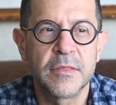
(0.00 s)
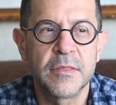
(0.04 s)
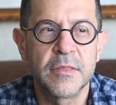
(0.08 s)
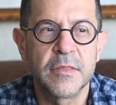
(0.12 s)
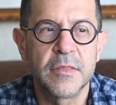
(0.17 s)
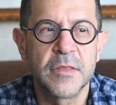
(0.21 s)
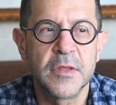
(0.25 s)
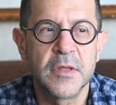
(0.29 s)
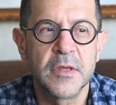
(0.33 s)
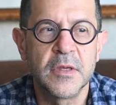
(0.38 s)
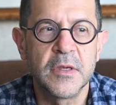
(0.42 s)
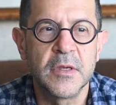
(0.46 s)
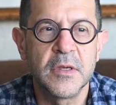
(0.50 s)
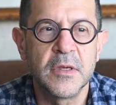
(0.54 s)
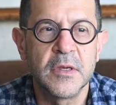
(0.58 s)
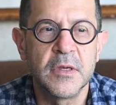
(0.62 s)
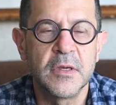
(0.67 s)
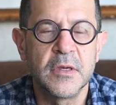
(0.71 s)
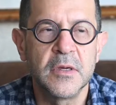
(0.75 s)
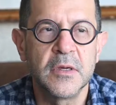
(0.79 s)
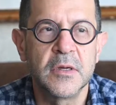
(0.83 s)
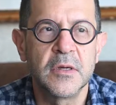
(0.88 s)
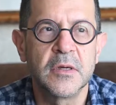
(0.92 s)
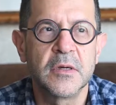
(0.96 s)

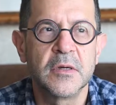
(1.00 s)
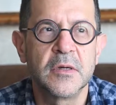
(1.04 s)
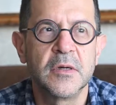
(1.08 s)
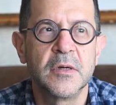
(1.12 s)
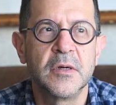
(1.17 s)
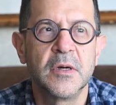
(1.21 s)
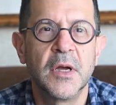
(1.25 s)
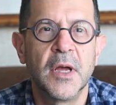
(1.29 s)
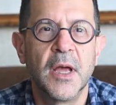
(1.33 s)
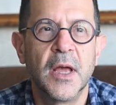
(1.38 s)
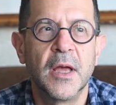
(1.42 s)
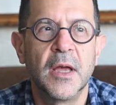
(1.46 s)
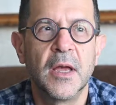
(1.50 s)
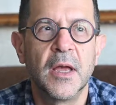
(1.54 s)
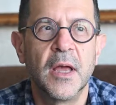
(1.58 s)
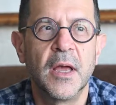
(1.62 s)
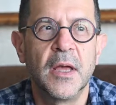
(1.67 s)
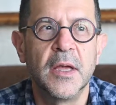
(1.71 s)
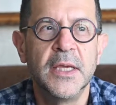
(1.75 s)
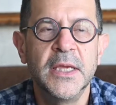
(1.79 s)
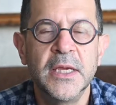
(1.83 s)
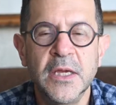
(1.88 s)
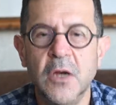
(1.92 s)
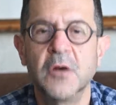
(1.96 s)
the
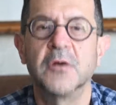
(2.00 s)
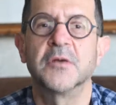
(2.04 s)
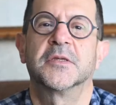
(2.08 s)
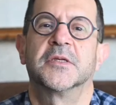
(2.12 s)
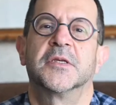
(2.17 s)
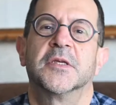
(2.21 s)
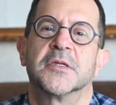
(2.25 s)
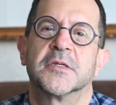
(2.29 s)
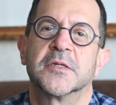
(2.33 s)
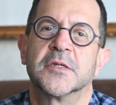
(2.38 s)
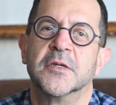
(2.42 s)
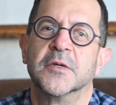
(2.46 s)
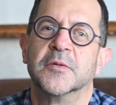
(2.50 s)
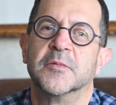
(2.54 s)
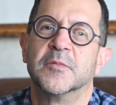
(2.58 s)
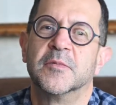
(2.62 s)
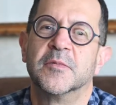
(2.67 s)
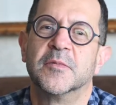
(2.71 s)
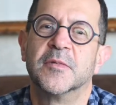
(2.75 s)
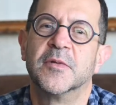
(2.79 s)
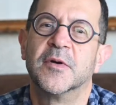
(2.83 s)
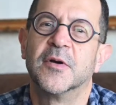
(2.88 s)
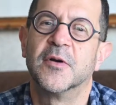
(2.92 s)
ecosystem